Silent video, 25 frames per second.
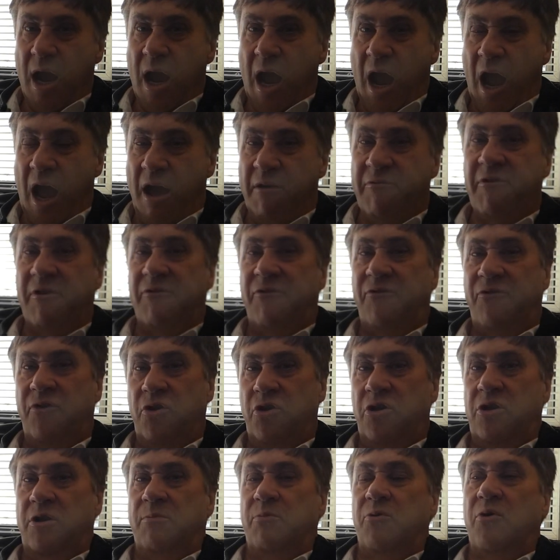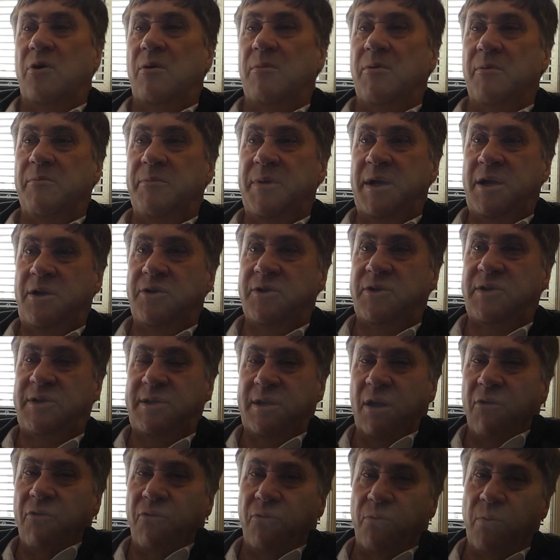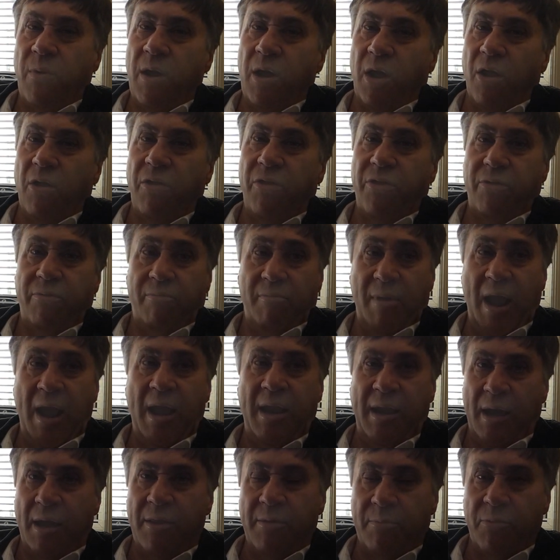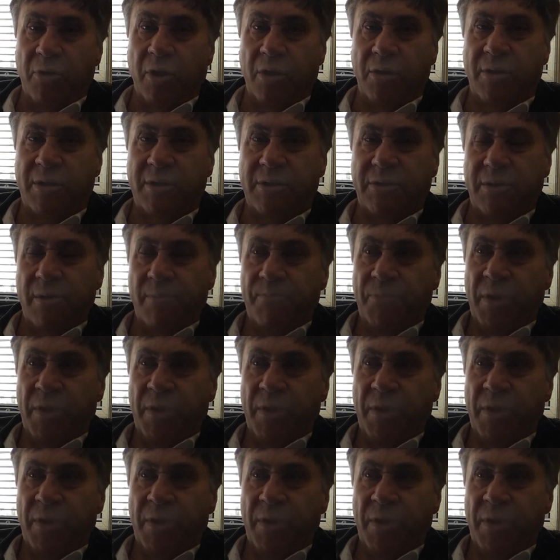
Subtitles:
have a further problem, because self-wealth and other brokers